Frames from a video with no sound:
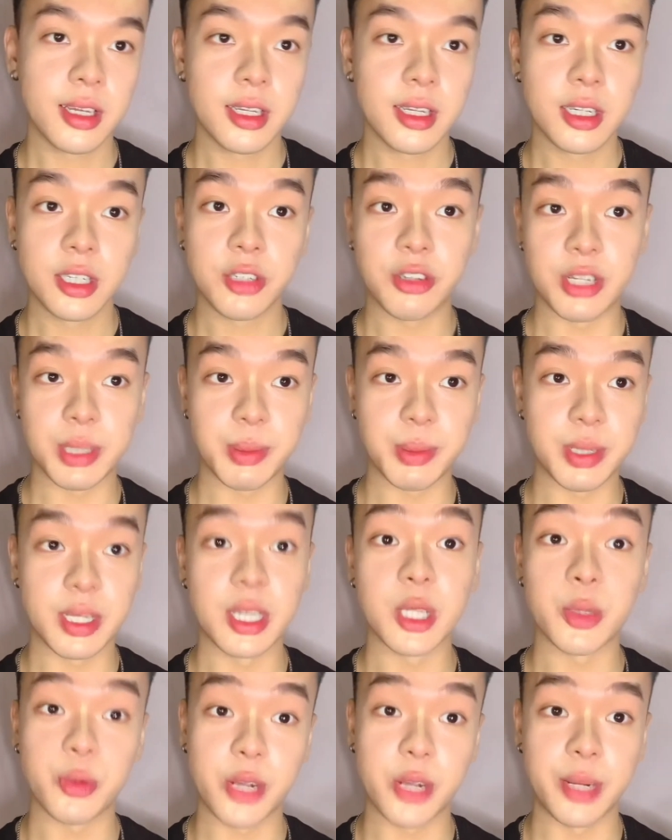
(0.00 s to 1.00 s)
trust me, it's
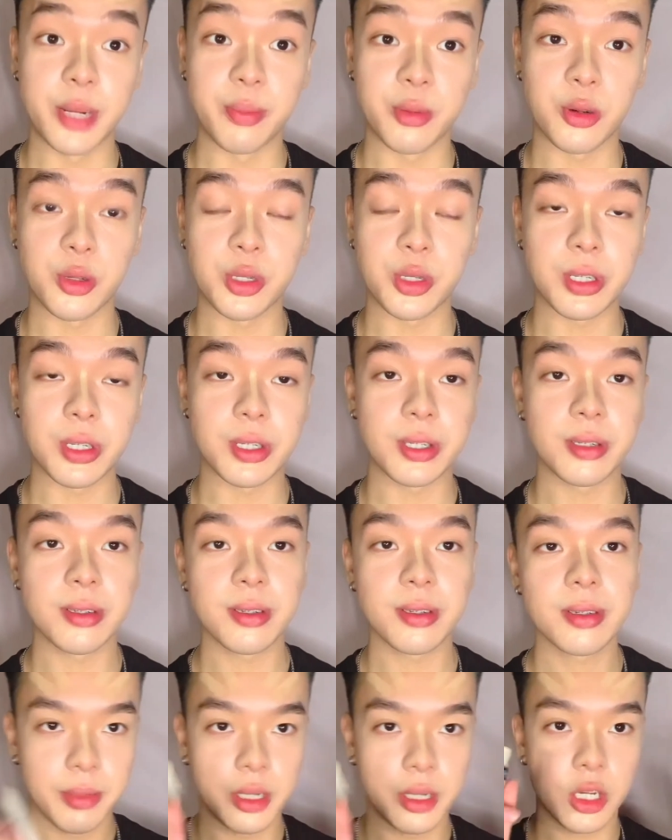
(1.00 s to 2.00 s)
red in person.
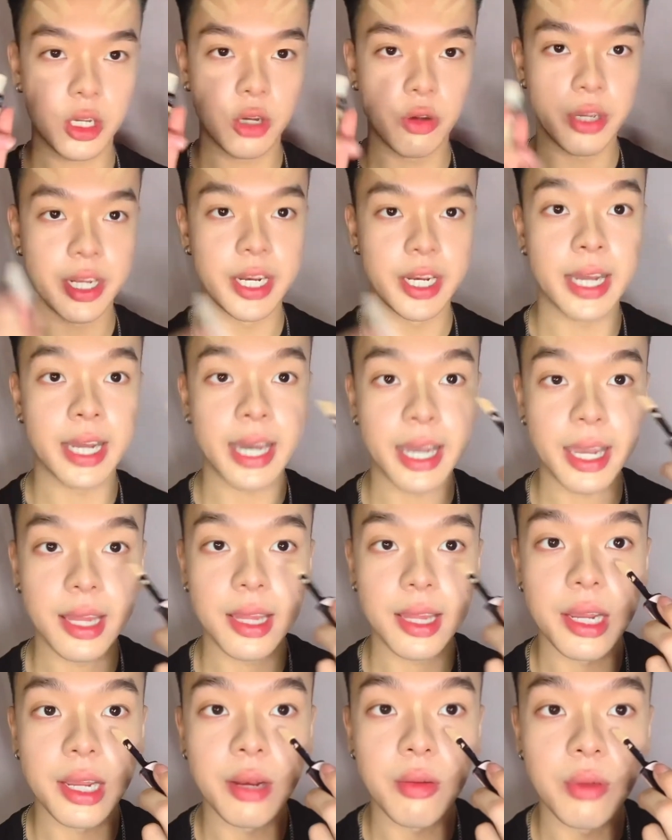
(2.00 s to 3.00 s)
I'm gonna go in and
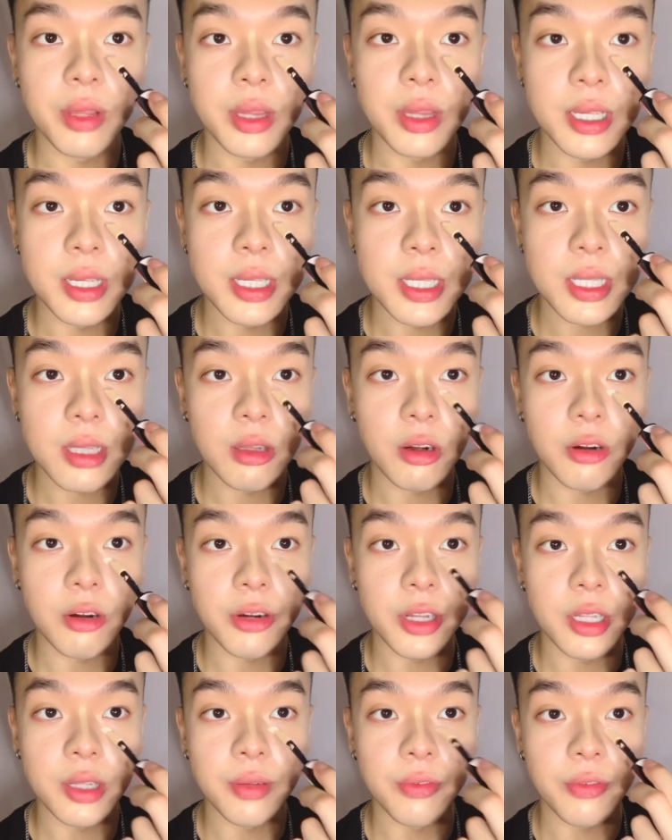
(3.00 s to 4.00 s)
highlight with this
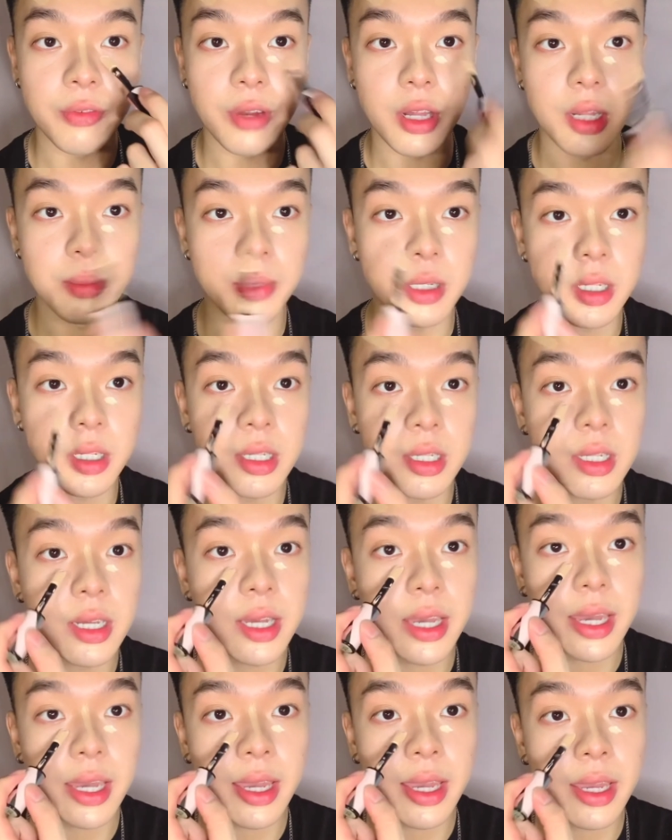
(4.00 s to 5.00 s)
L'Oreal Infallible,
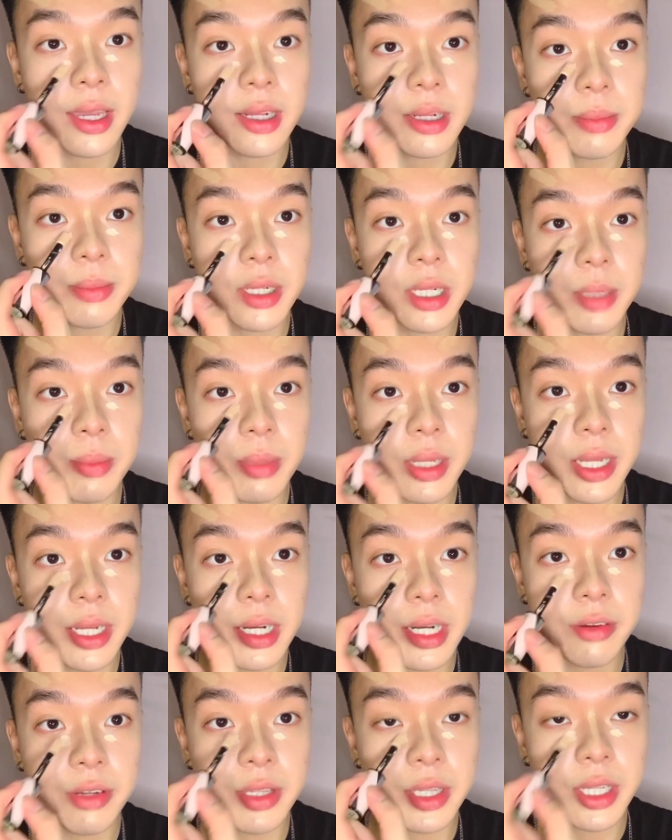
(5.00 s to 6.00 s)
and I'm gonna blend
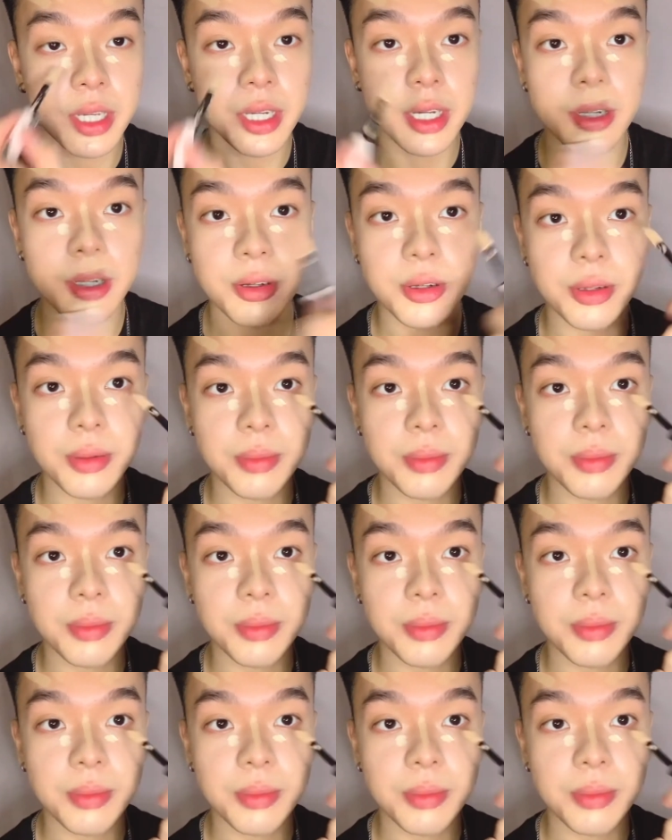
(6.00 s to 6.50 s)
everything out.